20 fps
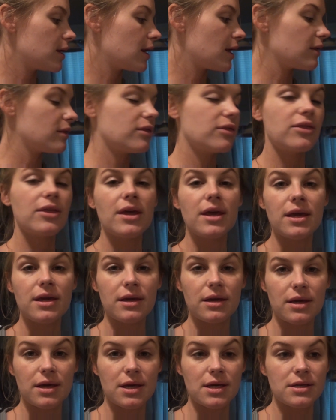and I
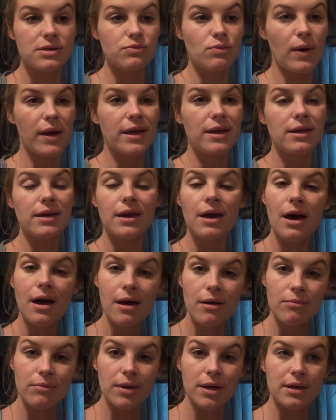think he's waking
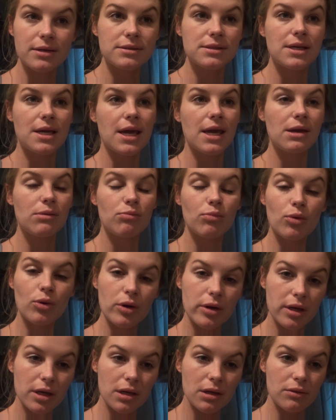up because he can't
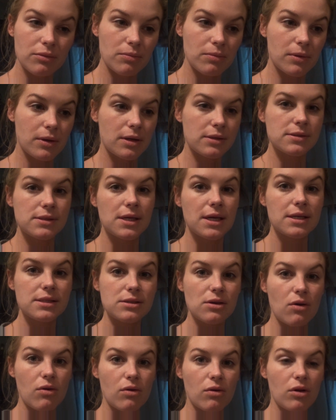breathe because he
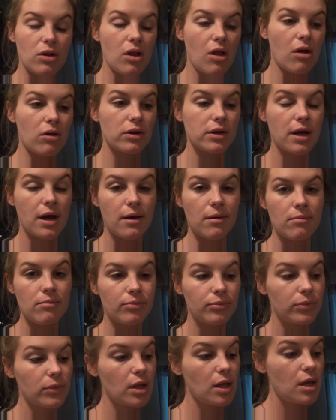gets all clogged up.
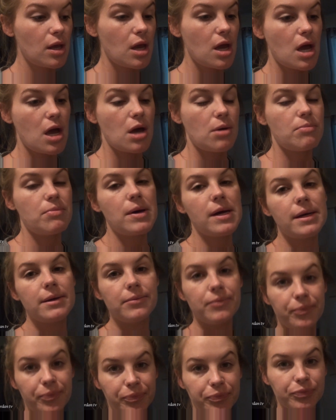But
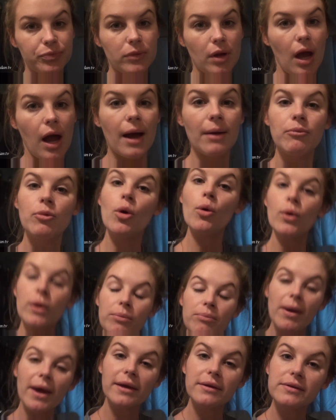I'm
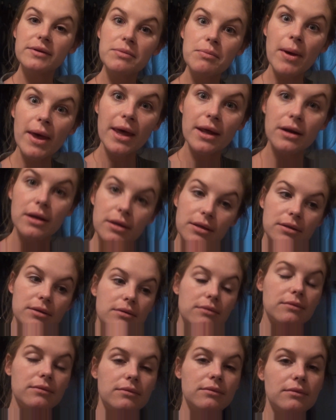going back to bed.
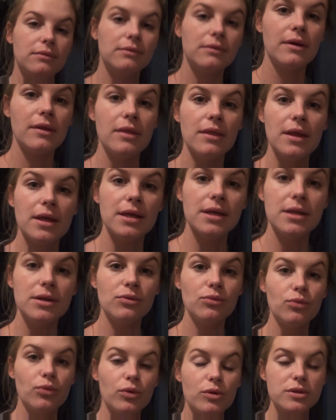And
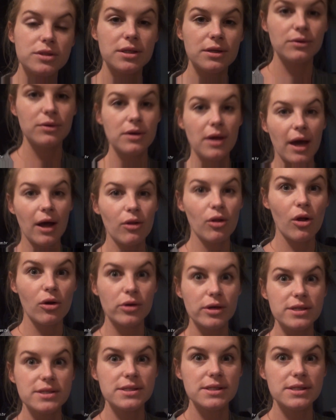then we'll see how long he